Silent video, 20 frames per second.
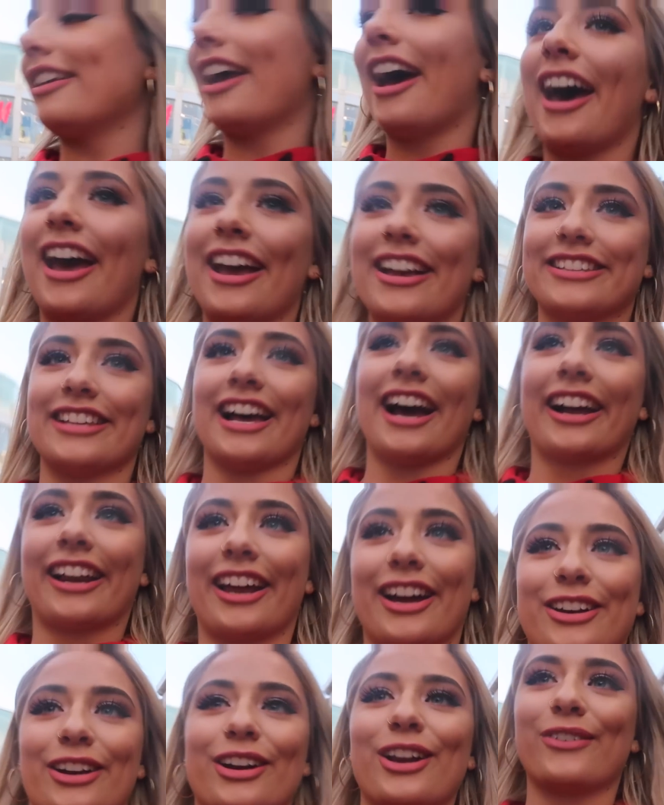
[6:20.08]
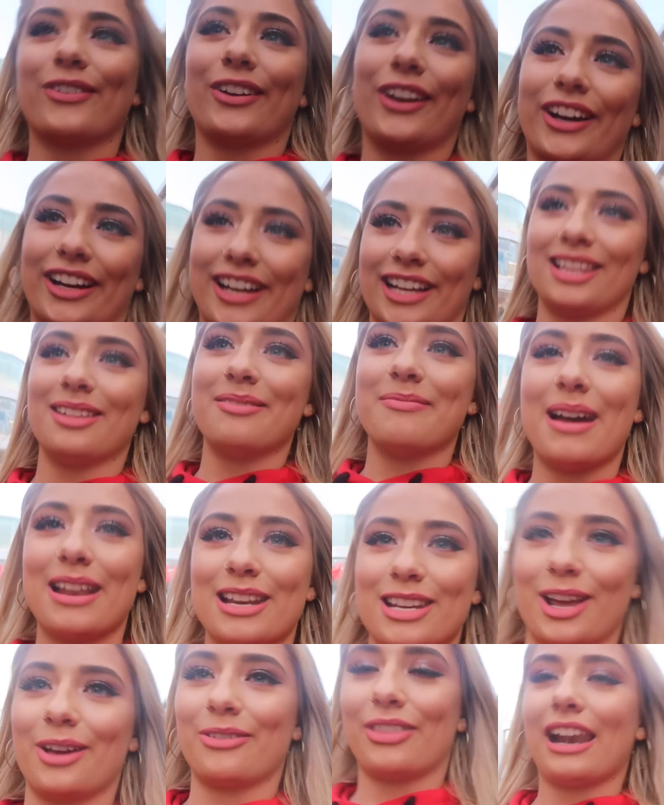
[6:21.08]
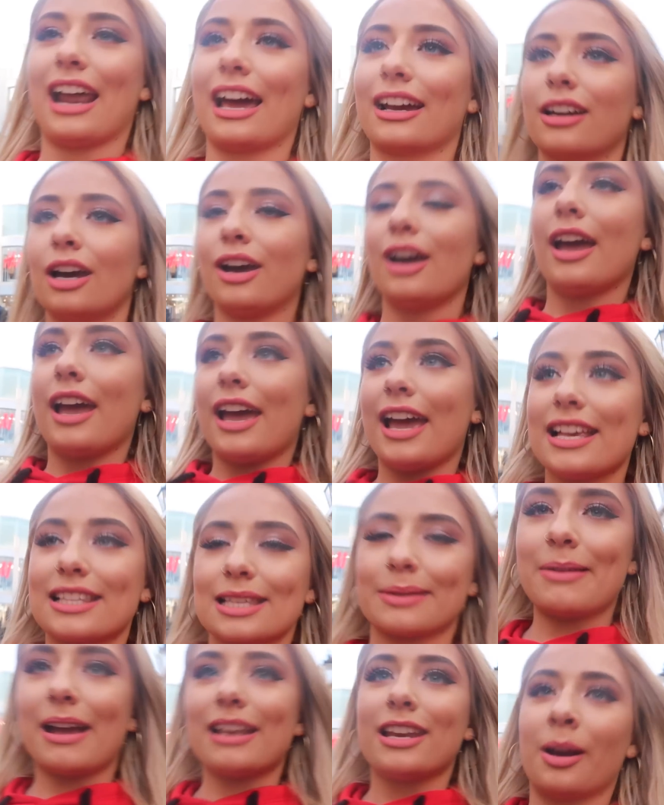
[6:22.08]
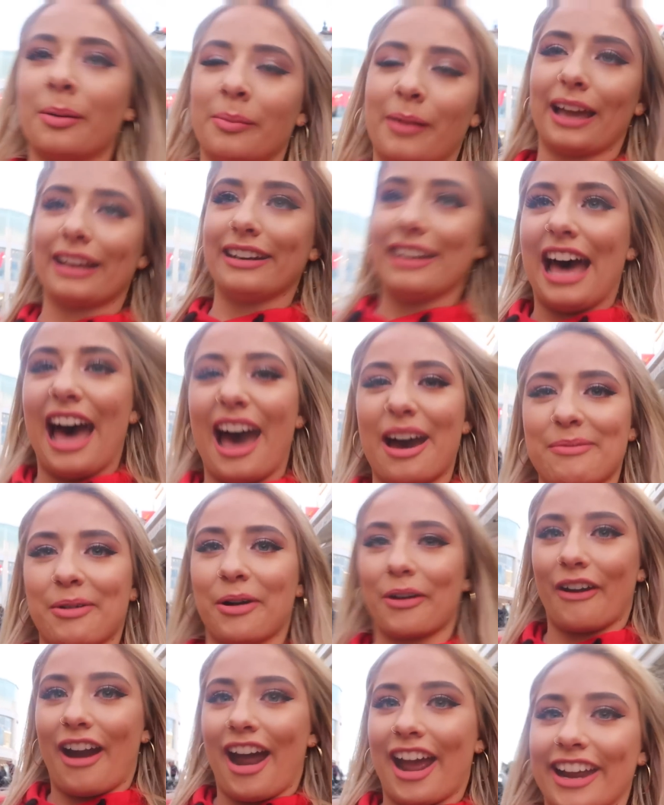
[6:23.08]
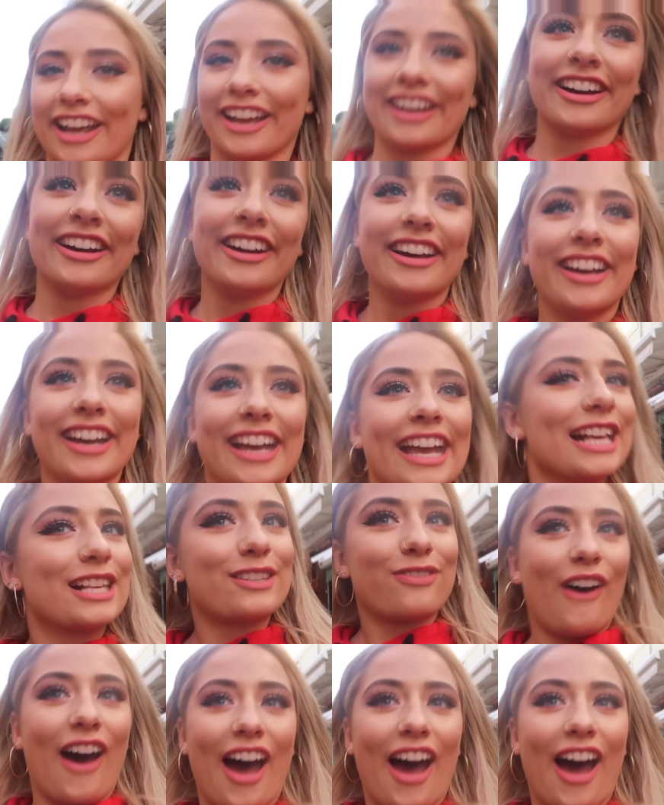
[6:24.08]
look at it. Is that good? I don't even look at the menu. They're like, here's the menu. I'm like, nah, I'm all right. It's